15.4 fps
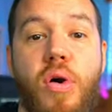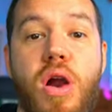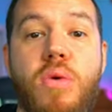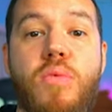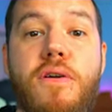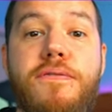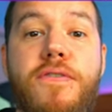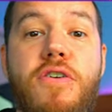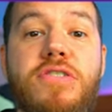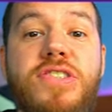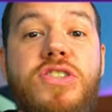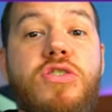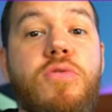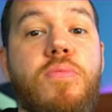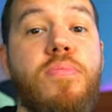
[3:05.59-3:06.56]
refers
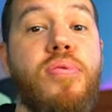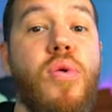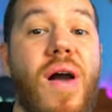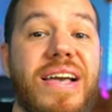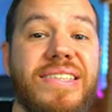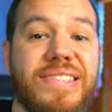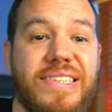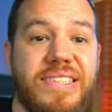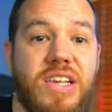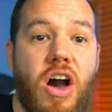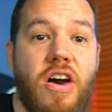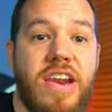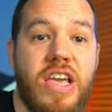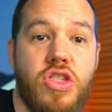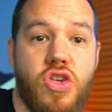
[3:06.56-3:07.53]
to prices
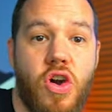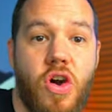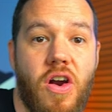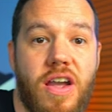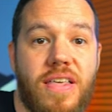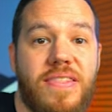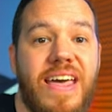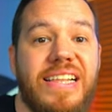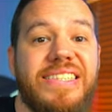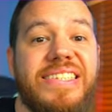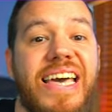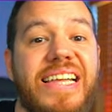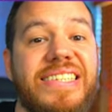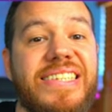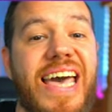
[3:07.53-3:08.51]
on a chart that
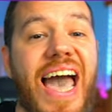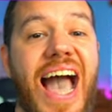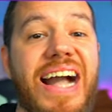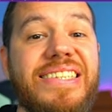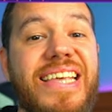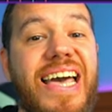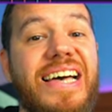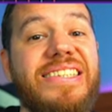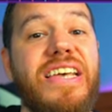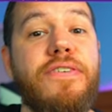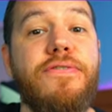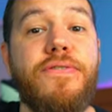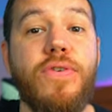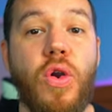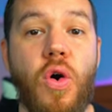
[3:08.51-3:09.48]
tend to act as a
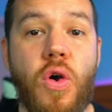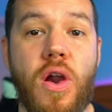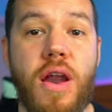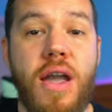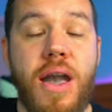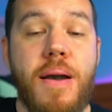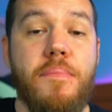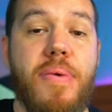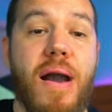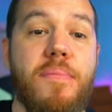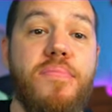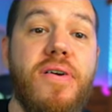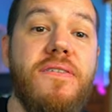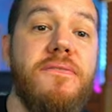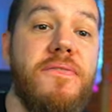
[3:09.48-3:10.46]
floor by
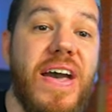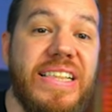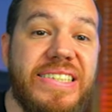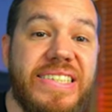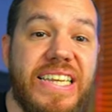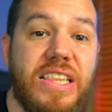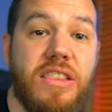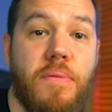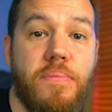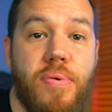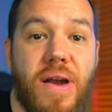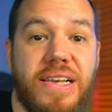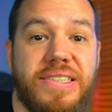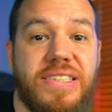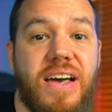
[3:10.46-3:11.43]
preventing the
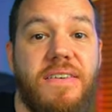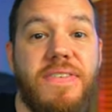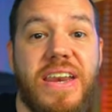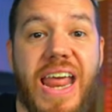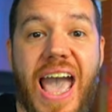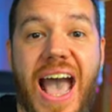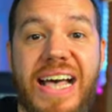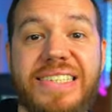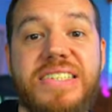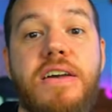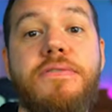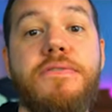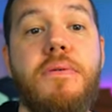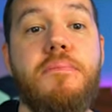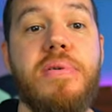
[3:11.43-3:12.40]
price of an asset
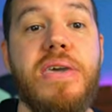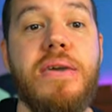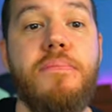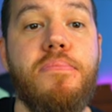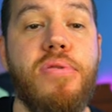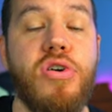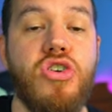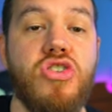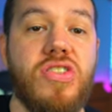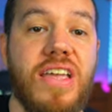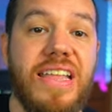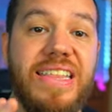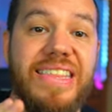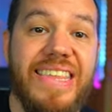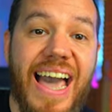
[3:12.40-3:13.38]
from being pushed
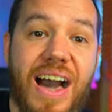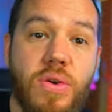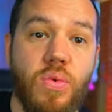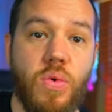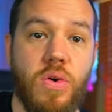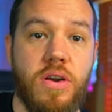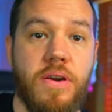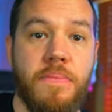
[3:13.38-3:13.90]
downward.